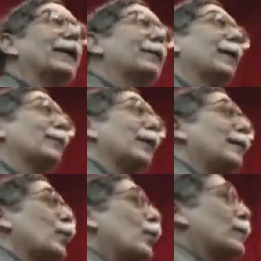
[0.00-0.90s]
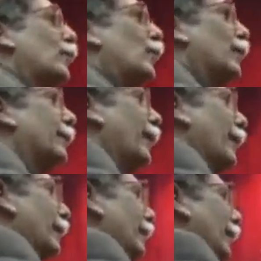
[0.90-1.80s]
kept getting more and more.
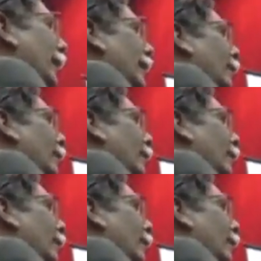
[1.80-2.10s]
And the